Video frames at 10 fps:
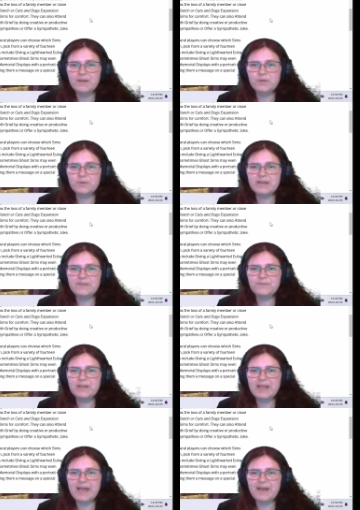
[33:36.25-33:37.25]
Grief
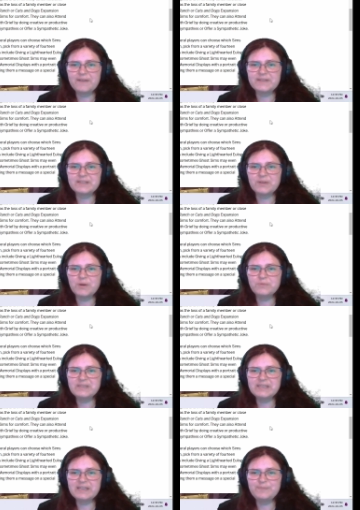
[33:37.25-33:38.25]
will have its
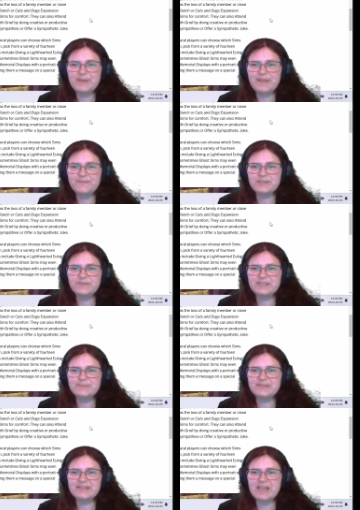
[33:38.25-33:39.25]
own set of behaviors for
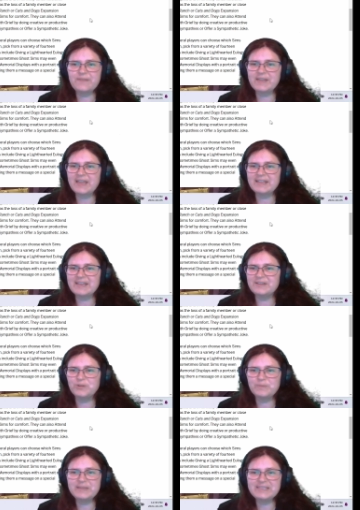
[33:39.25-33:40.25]
sims to navigate, and it
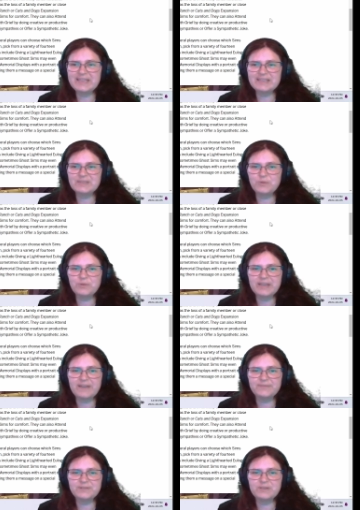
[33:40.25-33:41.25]
normally takes hold
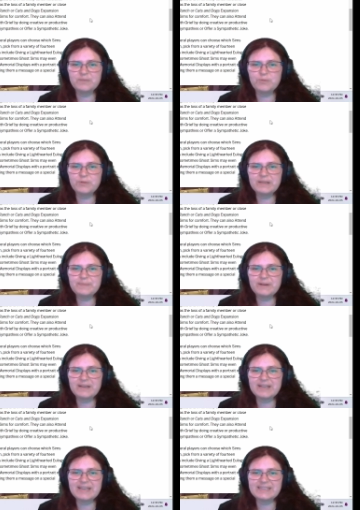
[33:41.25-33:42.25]
after the mourning
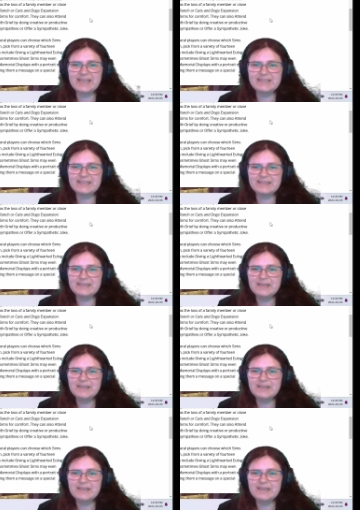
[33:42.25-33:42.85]
period has ended.